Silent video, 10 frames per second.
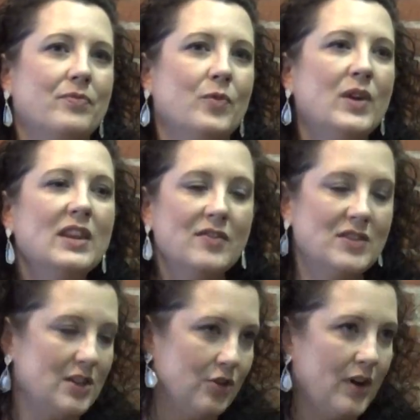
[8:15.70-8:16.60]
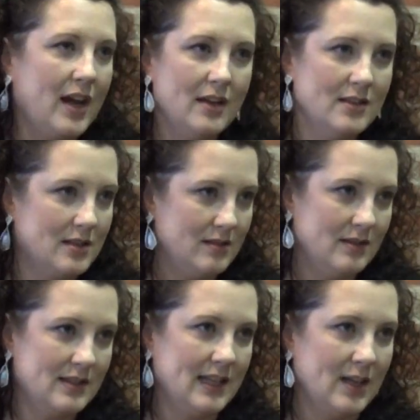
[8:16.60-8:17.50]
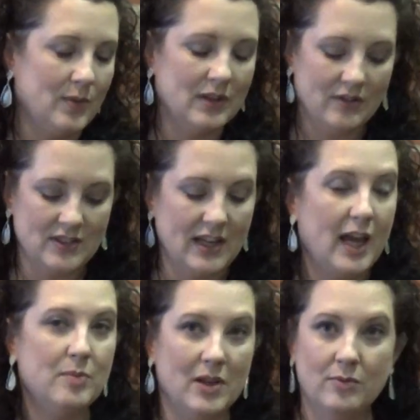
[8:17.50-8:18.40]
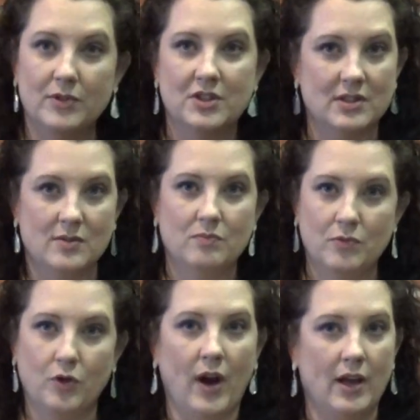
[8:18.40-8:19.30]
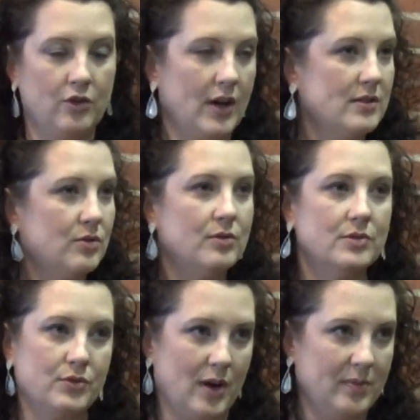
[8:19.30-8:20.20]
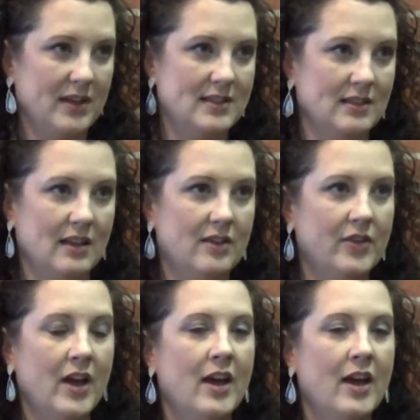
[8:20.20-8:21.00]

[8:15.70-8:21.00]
We lived in a great city. We lived in Edmond, which is great. Great schools, great place to live.